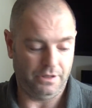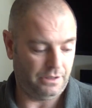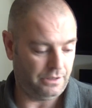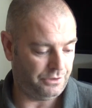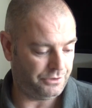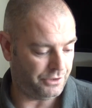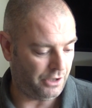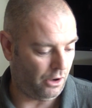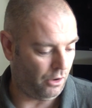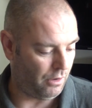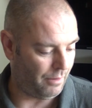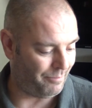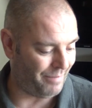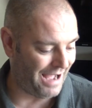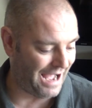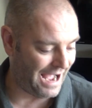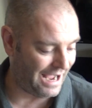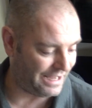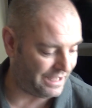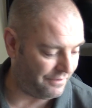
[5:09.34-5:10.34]
So a
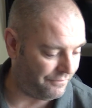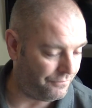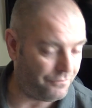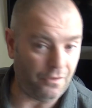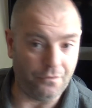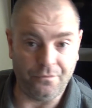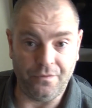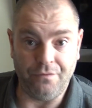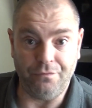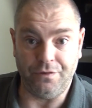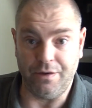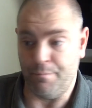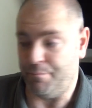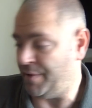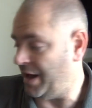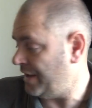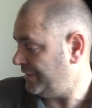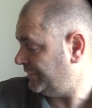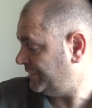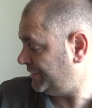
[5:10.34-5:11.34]
bargain for 50
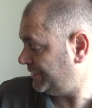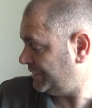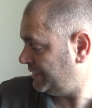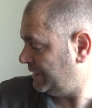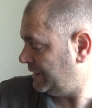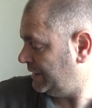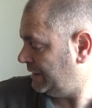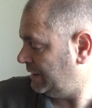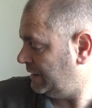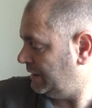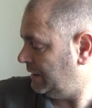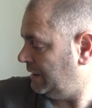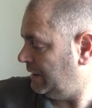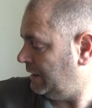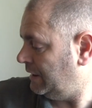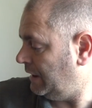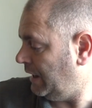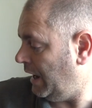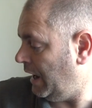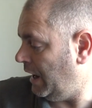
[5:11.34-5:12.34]
pence.
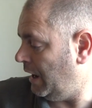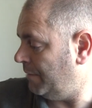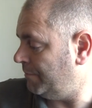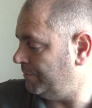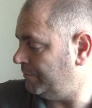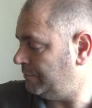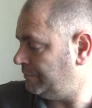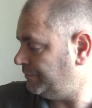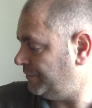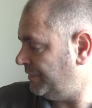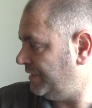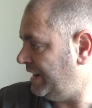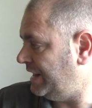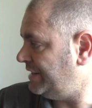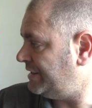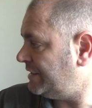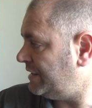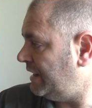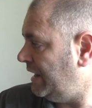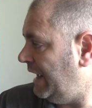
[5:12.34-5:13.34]
Um,
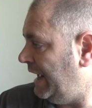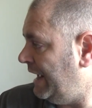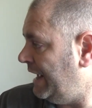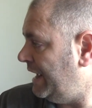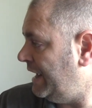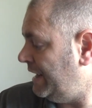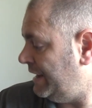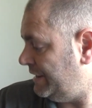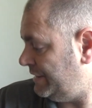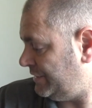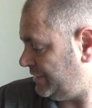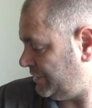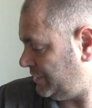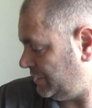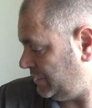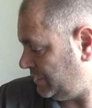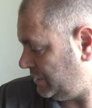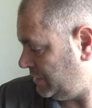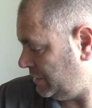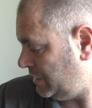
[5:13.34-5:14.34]
this
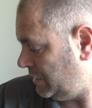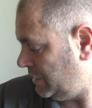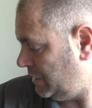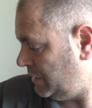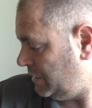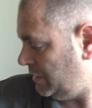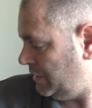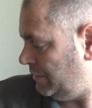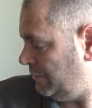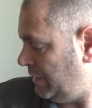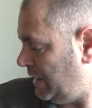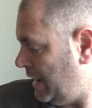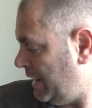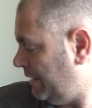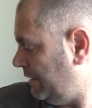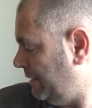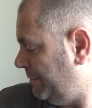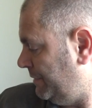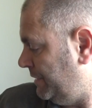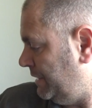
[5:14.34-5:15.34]
is,
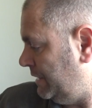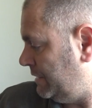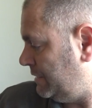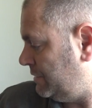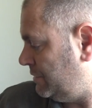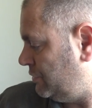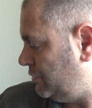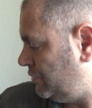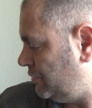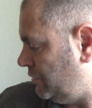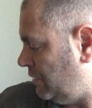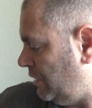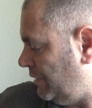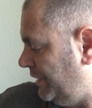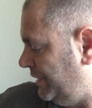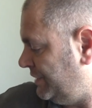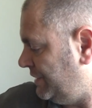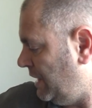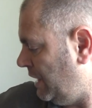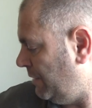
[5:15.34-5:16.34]
right, let me sort
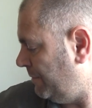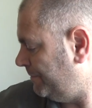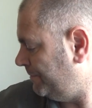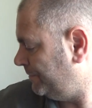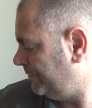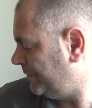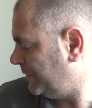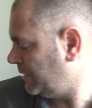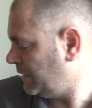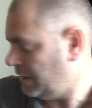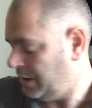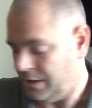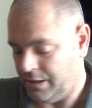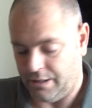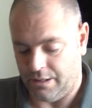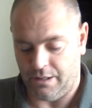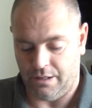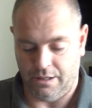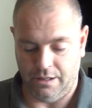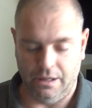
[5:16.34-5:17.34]
this out.
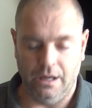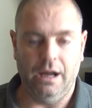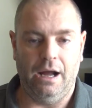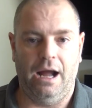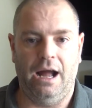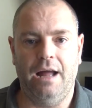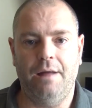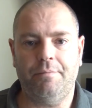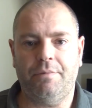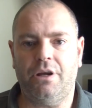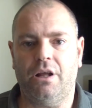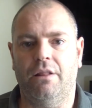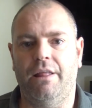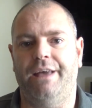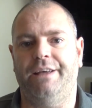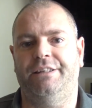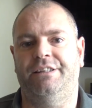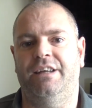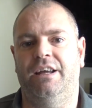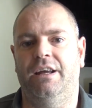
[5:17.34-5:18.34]
I am
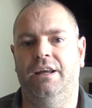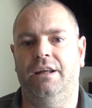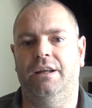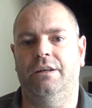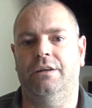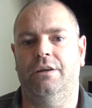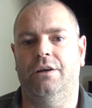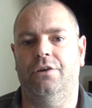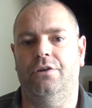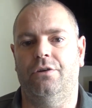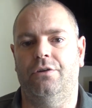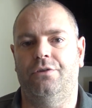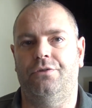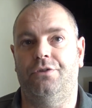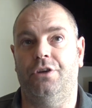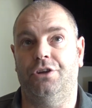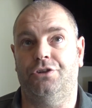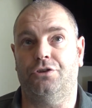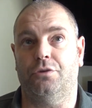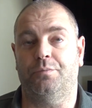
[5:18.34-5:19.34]
collecting a
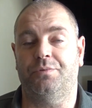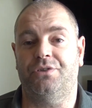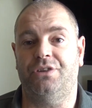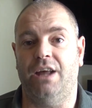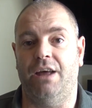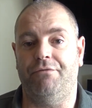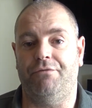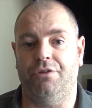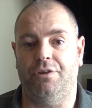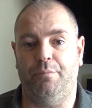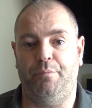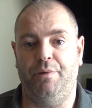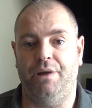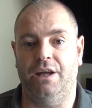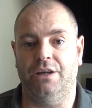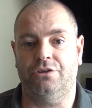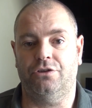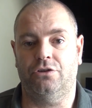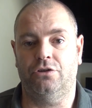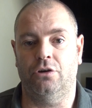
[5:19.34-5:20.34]
subset for the
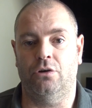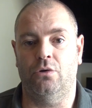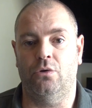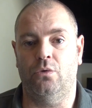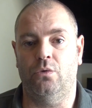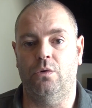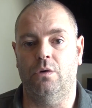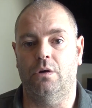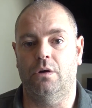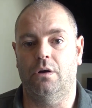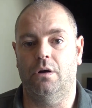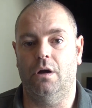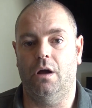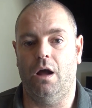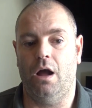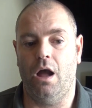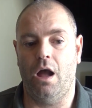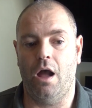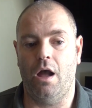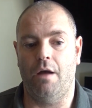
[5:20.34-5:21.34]
PS2
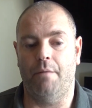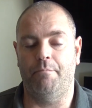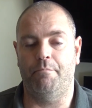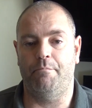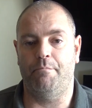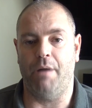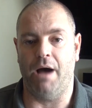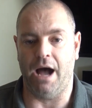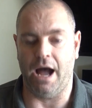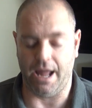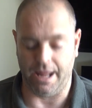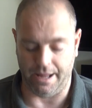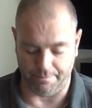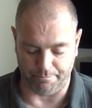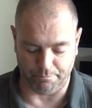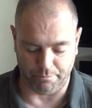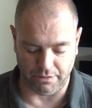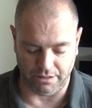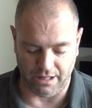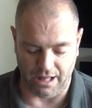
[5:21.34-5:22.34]
uh, by
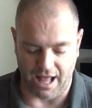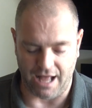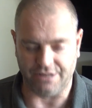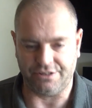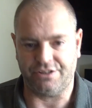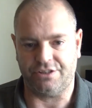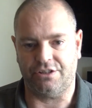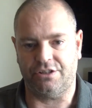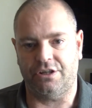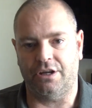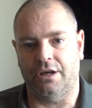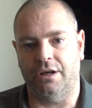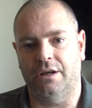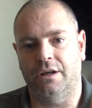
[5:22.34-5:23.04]
Blast.